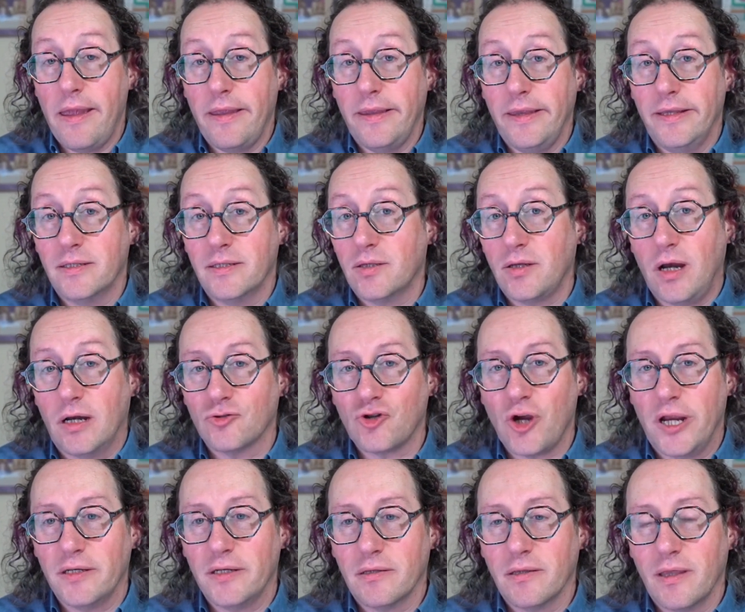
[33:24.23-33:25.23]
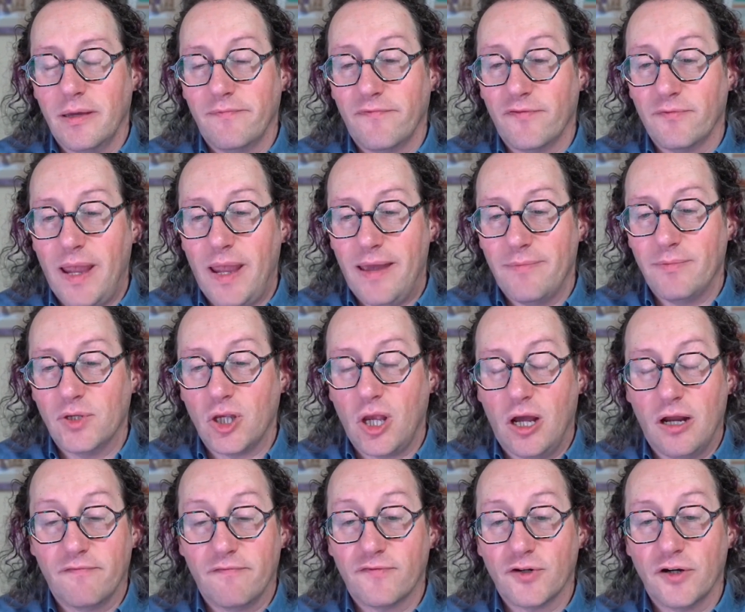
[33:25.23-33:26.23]
instead of renting them from
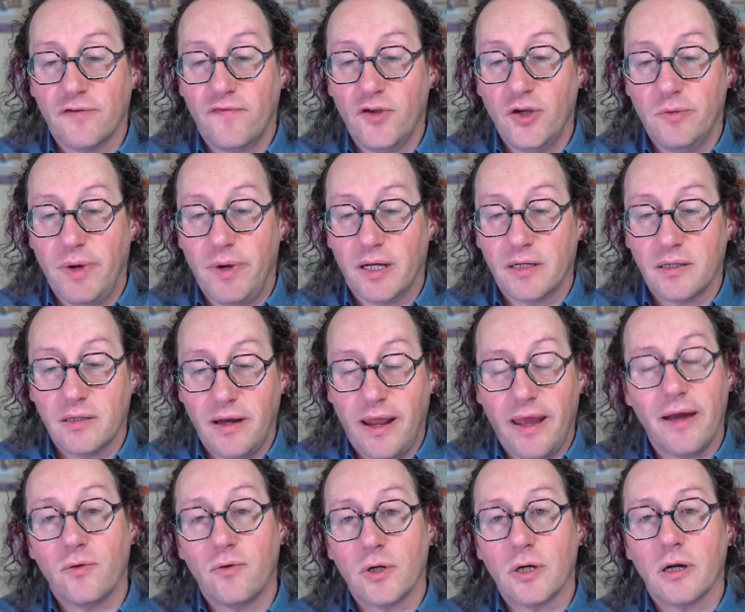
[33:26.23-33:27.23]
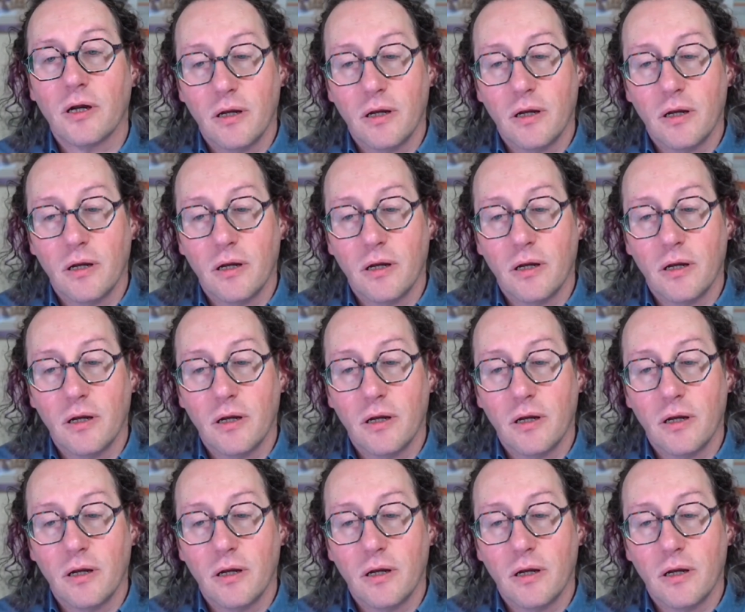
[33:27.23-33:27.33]
Amazon for a few bucks an hour.